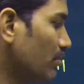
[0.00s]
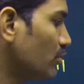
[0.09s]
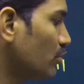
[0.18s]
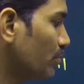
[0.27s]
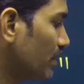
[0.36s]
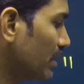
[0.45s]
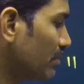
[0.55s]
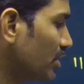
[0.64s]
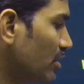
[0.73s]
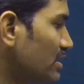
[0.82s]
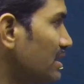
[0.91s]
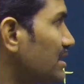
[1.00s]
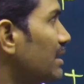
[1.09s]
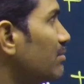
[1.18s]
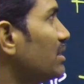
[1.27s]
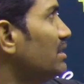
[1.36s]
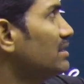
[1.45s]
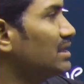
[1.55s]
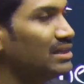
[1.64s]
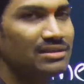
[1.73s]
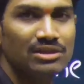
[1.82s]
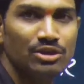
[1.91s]
2' deoxythymidine, that
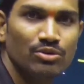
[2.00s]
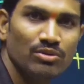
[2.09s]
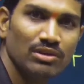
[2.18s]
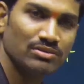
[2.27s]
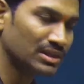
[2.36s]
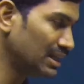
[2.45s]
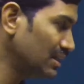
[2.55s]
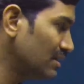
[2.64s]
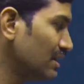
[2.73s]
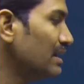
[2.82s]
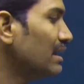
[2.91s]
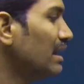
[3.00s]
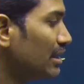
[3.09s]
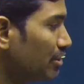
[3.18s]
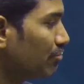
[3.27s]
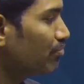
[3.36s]
is nucleoside. If